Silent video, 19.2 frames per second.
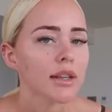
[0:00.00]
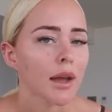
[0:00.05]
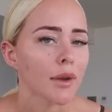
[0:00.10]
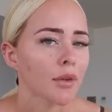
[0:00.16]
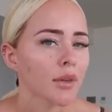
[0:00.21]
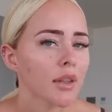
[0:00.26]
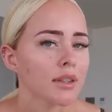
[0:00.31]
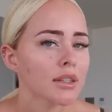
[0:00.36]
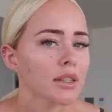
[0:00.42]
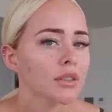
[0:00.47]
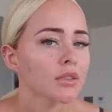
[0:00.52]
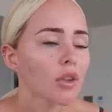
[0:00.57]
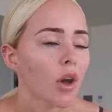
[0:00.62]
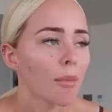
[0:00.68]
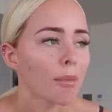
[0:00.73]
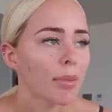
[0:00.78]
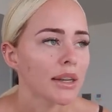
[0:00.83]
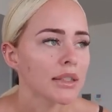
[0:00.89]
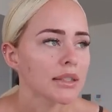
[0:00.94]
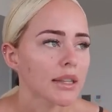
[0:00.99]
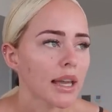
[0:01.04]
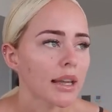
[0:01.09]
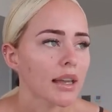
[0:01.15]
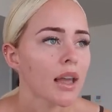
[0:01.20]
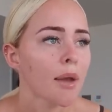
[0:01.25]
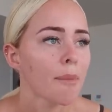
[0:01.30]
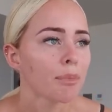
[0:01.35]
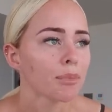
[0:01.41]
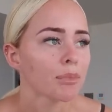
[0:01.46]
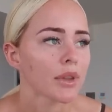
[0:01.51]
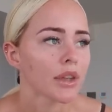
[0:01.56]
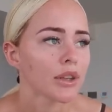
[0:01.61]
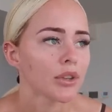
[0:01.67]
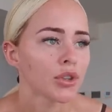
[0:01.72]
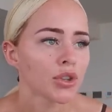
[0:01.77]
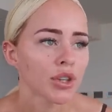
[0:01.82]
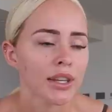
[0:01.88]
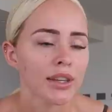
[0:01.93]
I know that's a lot, but it's like
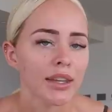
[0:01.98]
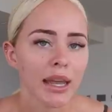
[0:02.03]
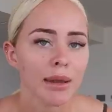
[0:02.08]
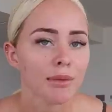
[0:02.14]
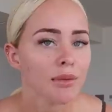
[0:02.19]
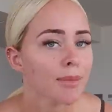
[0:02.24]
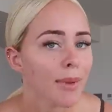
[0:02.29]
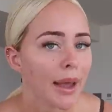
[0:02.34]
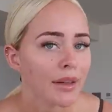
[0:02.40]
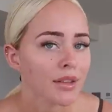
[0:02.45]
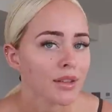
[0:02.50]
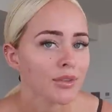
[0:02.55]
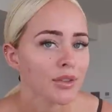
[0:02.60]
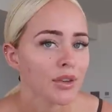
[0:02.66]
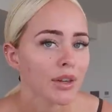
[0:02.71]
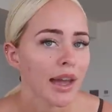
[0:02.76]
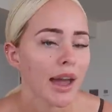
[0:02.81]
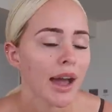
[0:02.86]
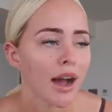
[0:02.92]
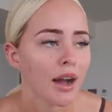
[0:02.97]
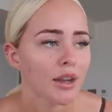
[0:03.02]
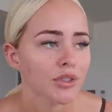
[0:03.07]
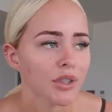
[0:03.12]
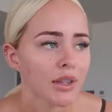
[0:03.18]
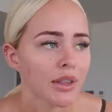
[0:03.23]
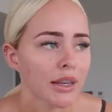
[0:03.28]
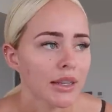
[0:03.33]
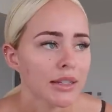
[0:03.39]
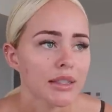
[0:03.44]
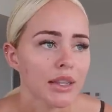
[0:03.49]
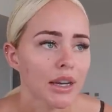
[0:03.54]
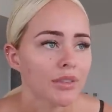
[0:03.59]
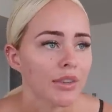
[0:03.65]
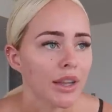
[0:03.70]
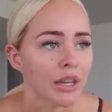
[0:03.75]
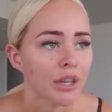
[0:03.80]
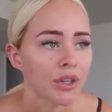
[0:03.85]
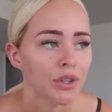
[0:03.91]
you can keep the base of your couch and then instead
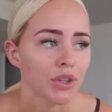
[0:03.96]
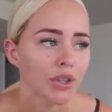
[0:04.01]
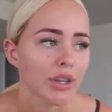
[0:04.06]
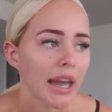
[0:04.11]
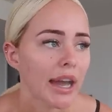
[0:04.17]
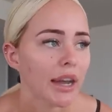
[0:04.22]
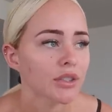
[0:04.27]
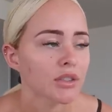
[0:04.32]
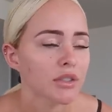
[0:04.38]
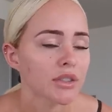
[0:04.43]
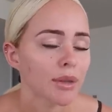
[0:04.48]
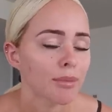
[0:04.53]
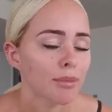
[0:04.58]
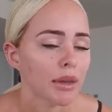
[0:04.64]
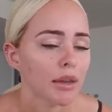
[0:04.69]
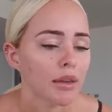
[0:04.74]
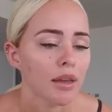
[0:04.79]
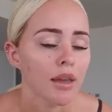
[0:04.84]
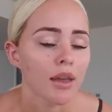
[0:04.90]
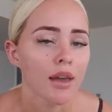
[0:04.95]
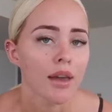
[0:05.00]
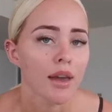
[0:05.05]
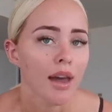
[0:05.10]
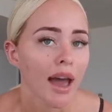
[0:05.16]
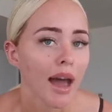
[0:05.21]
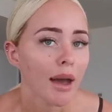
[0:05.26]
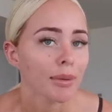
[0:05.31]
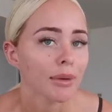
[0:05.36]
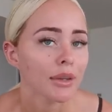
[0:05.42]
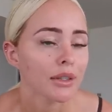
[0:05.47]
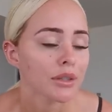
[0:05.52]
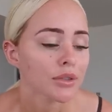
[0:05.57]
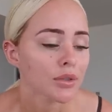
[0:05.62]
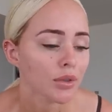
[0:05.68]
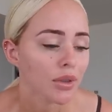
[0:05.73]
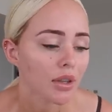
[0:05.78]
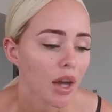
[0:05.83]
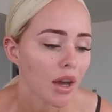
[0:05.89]
of getting a new couch if something
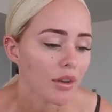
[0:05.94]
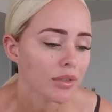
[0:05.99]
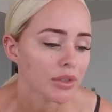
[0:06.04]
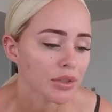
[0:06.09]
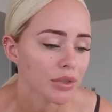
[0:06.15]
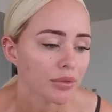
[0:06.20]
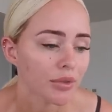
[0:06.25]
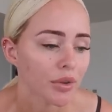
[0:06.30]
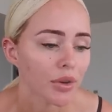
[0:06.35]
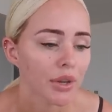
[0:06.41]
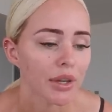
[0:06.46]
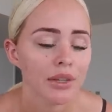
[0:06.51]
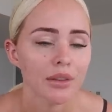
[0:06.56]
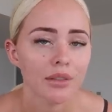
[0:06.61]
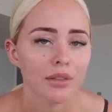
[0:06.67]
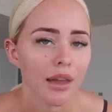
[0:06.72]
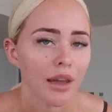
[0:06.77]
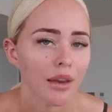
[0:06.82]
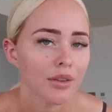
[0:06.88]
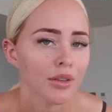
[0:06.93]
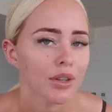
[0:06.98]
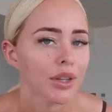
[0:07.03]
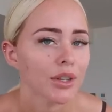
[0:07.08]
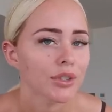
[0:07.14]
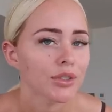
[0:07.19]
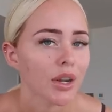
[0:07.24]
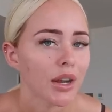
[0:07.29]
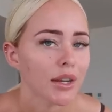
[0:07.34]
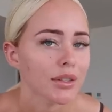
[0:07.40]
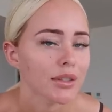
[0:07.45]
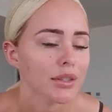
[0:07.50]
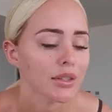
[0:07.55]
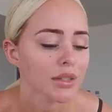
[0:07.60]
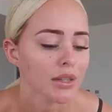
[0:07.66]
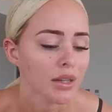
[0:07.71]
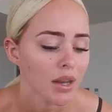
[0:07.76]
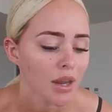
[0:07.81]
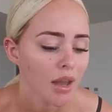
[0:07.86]
happens or the covers are ruined, then you can
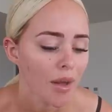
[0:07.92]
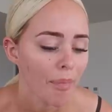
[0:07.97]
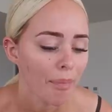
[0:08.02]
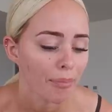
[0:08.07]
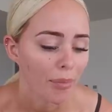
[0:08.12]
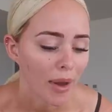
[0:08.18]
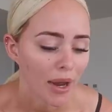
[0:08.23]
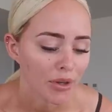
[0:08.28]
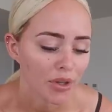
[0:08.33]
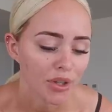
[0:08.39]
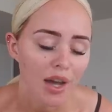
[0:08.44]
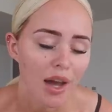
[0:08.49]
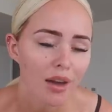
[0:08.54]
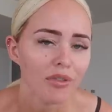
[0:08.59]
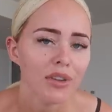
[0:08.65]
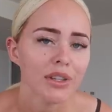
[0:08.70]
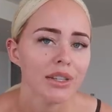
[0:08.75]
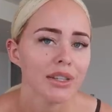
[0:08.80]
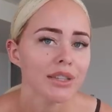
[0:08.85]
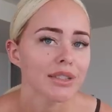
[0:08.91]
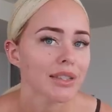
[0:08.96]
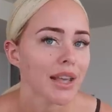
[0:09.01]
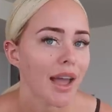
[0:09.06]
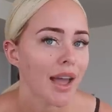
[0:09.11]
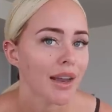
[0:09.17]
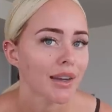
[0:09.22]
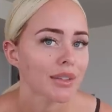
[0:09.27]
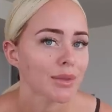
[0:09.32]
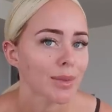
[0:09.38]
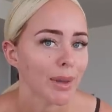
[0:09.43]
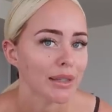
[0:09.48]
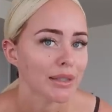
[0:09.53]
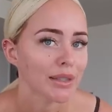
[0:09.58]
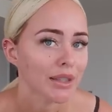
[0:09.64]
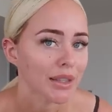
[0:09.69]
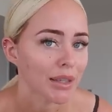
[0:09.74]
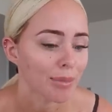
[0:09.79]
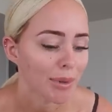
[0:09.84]
just buy new covers and it's
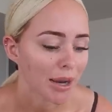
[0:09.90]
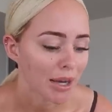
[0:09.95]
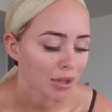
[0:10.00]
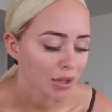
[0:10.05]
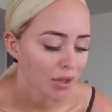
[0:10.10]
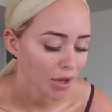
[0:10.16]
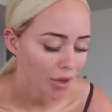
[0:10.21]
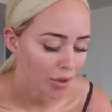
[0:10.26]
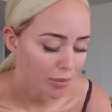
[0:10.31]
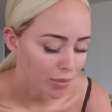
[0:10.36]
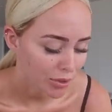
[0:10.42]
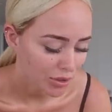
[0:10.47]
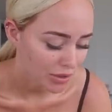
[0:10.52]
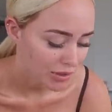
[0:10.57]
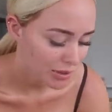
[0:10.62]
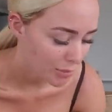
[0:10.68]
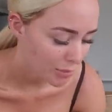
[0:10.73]
basically brand new, which is